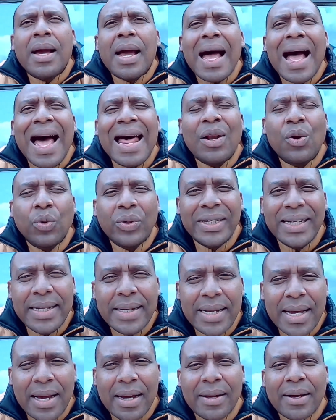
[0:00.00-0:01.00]

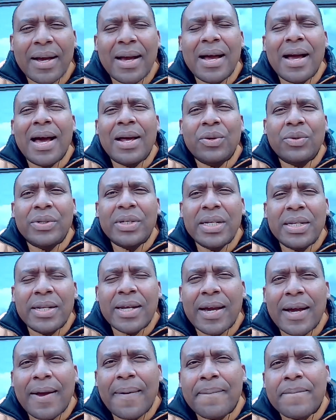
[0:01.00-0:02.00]
allodynia.
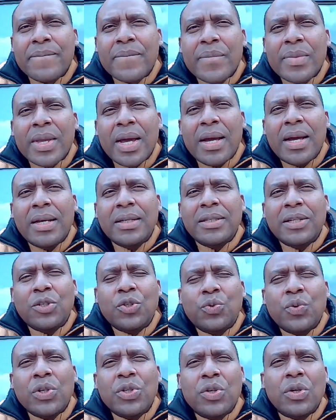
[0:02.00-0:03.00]
Allodynia is a
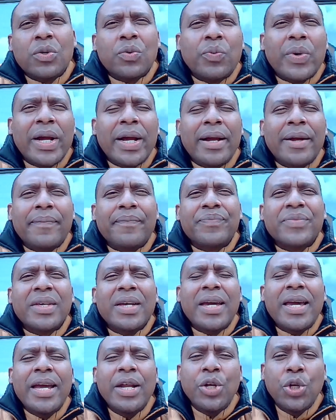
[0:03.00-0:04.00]
situation where
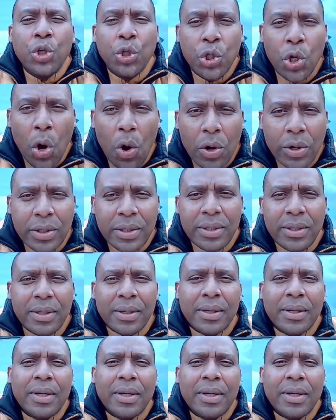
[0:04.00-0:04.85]
a non-painful